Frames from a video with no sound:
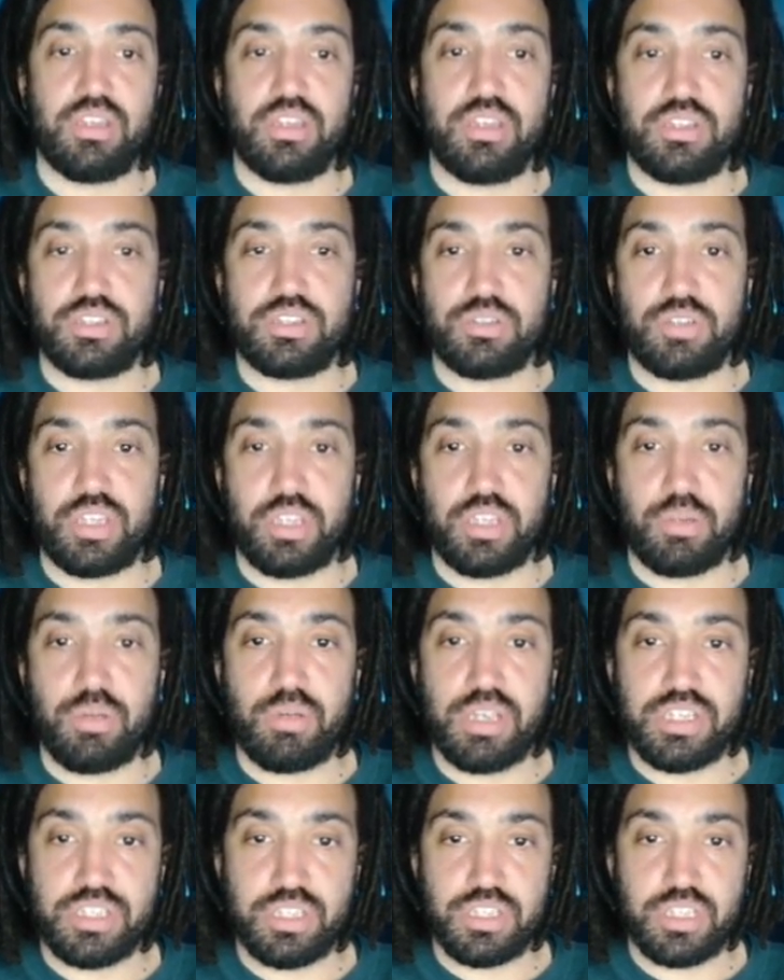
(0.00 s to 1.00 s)
So the
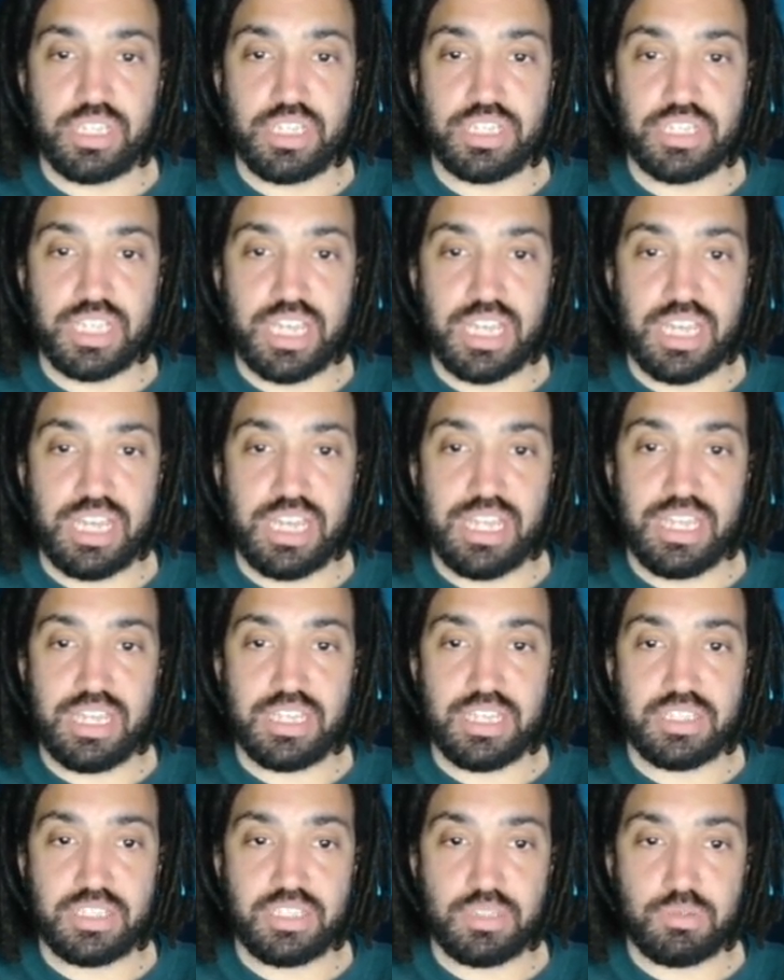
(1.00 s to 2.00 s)
equation is a
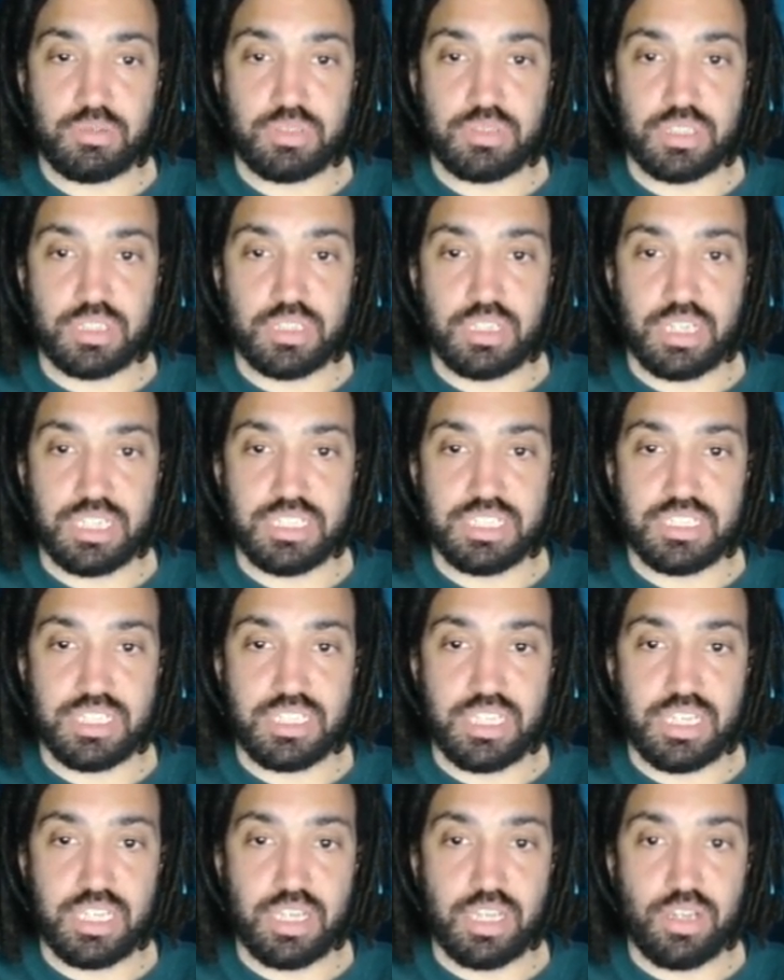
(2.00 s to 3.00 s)
is equal to
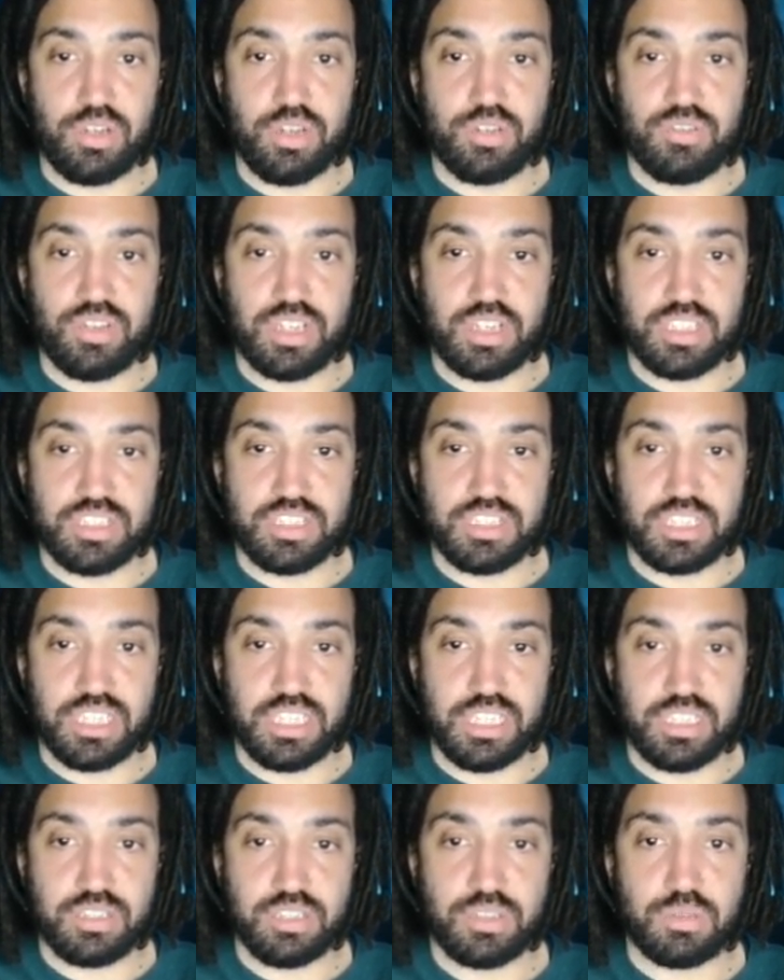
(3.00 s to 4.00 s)
90 over
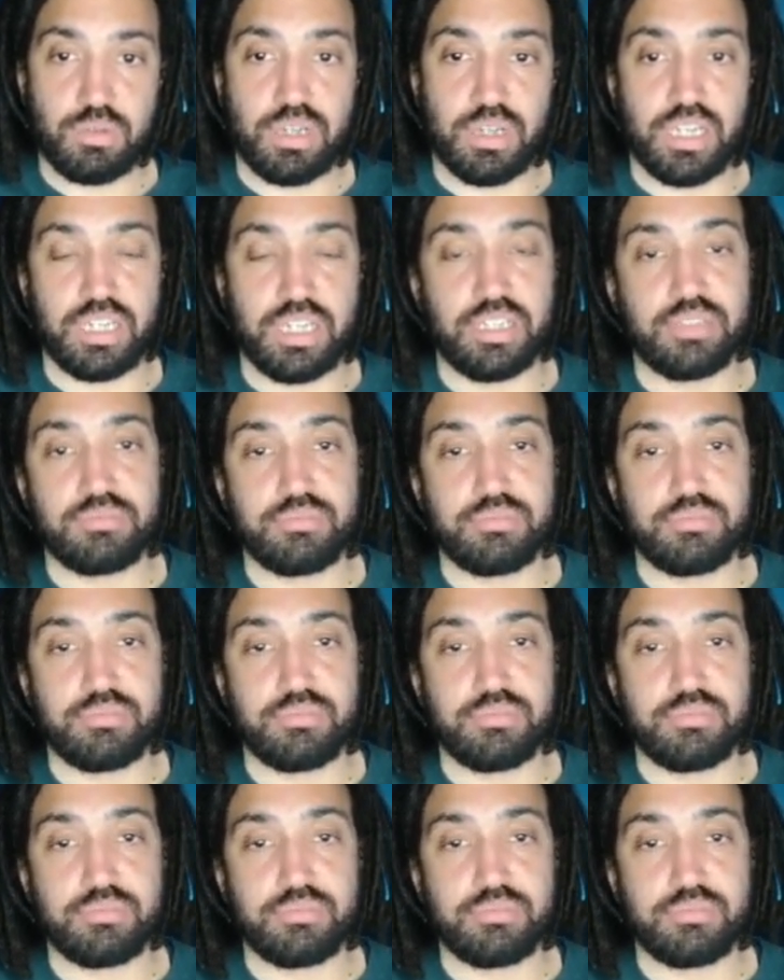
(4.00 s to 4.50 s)
c squared.